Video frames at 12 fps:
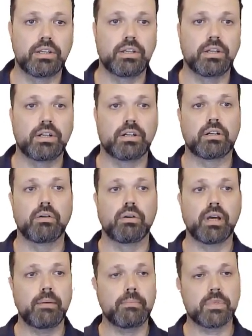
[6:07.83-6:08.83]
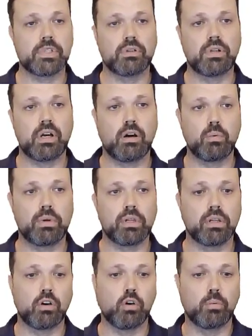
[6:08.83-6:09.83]
here. Okay, so now
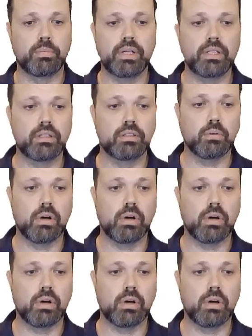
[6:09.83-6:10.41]
we'll copy it to